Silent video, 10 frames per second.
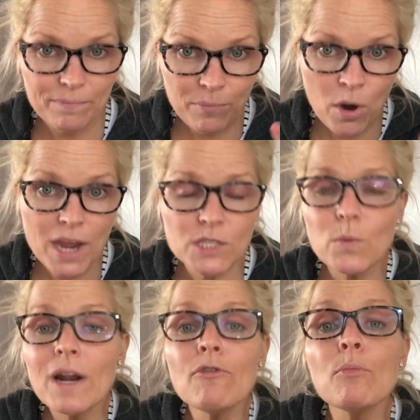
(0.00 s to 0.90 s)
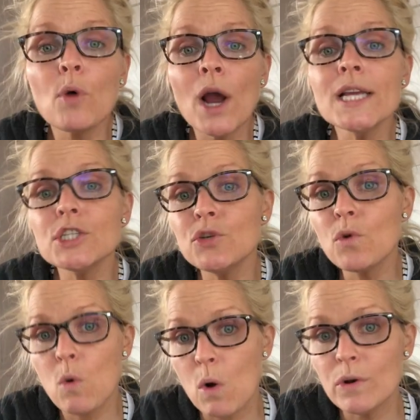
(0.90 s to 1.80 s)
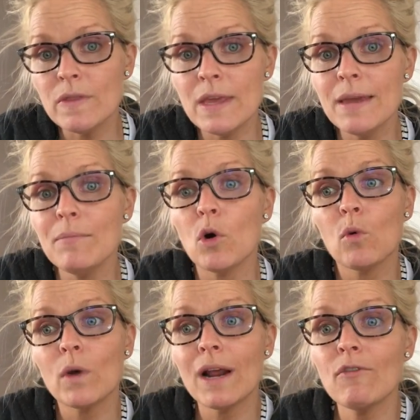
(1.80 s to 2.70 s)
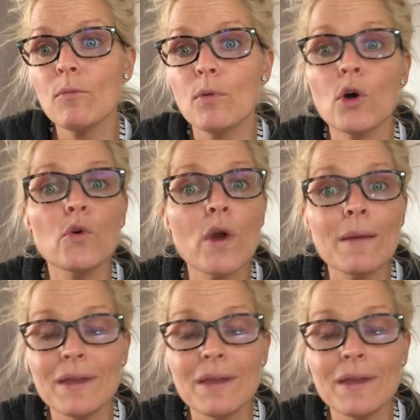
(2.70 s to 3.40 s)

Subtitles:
price, whatever price you quoted them, or whatever program.